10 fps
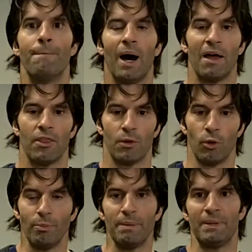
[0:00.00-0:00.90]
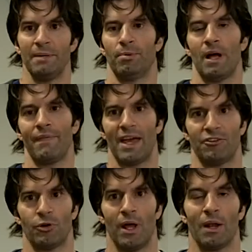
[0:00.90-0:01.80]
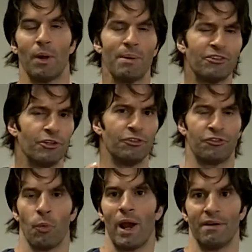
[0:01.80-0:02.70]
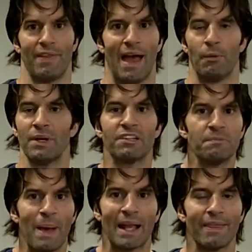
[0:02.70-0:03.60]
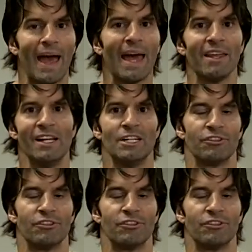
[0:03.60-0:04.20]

But there will be people on that trail. I want to make sure you're just aware of that. We expect that.